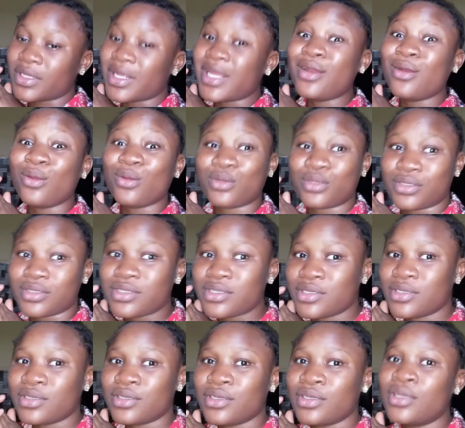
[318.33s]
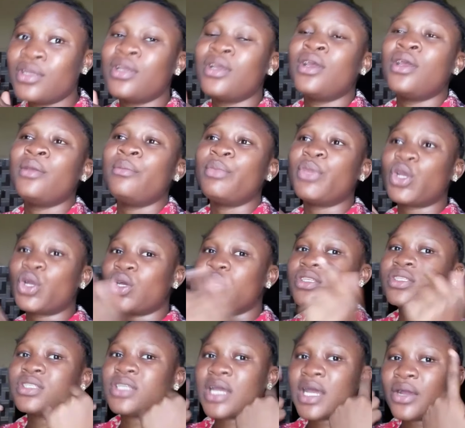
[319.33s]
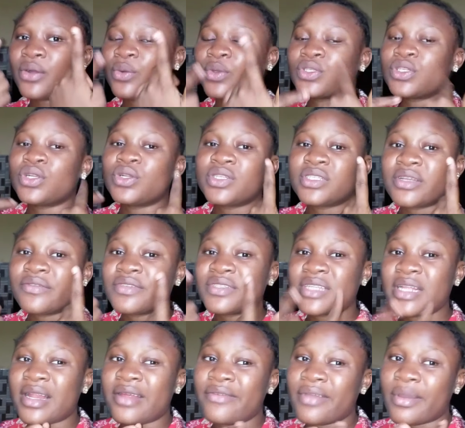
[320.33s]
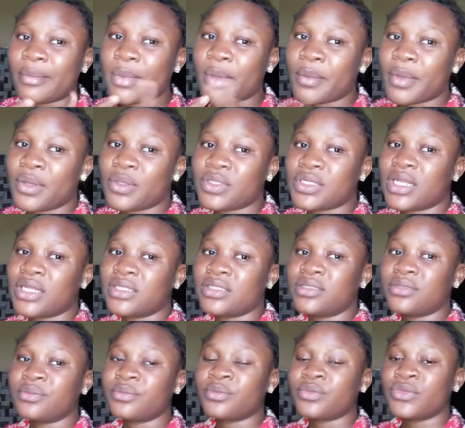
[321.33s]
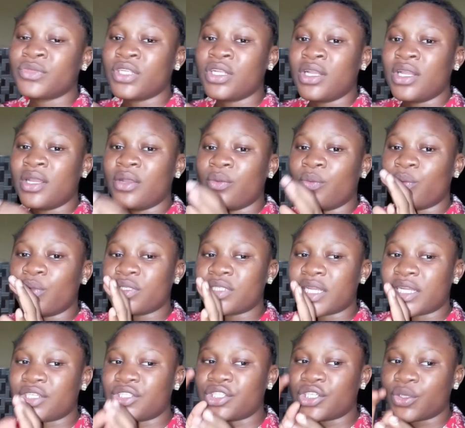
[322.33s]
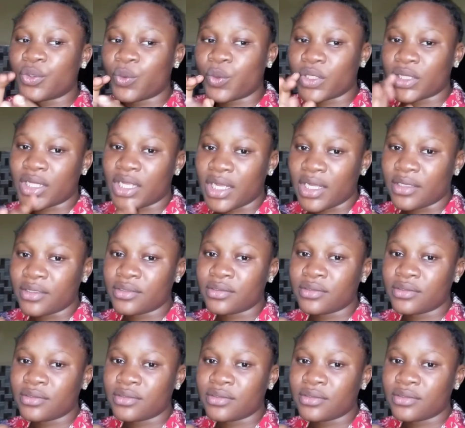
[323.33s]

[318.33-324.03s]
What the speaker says: lot because I was always having saliva in my mouth, and once I drink water,